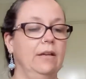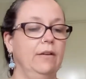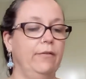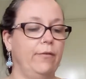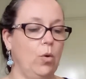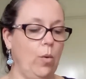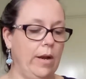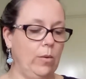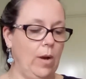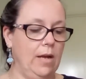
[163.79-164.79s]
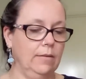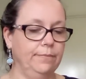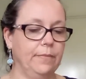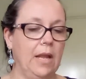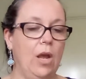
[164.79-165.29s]
for quite a while,
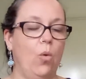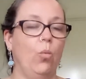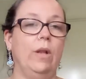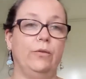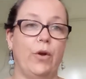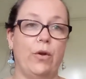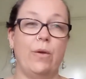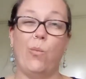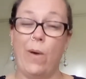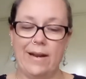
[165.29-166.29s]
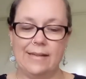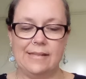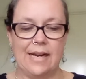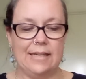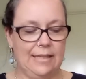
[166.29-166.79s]
will know that when I
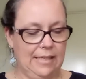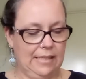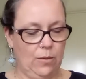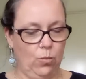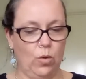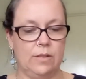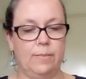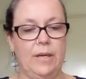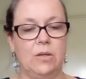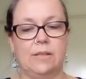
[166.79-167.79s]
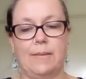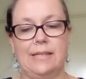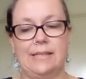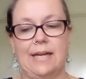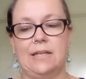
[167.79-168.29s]
started this, it was because my
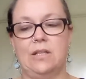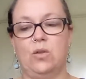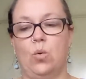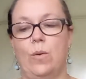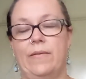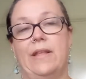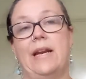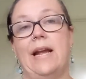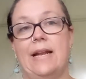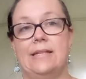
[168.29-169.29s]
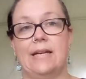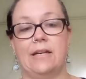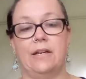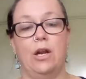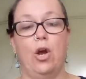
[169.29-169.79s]
son saw one that I had
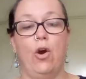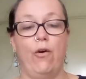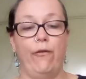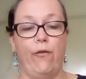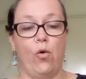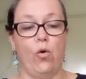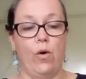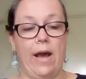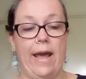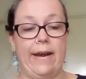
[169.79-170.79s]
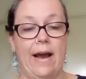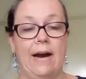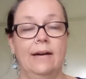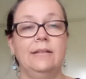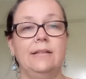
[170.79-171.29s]
done for an
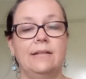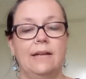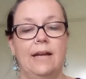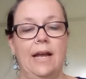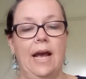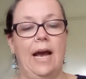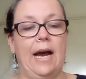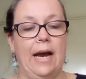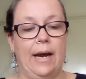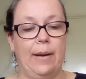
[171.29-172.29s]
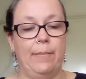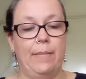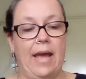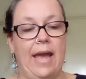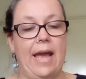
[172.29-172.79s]
aunt,
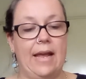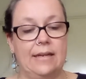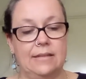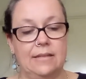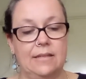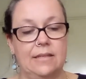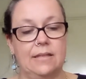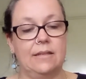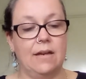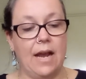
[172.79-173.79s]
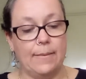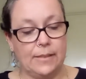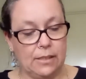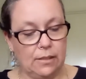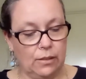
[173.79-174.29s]
and
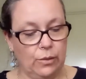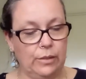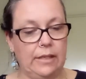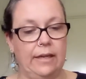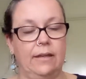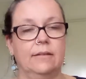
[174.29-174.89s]
absolutely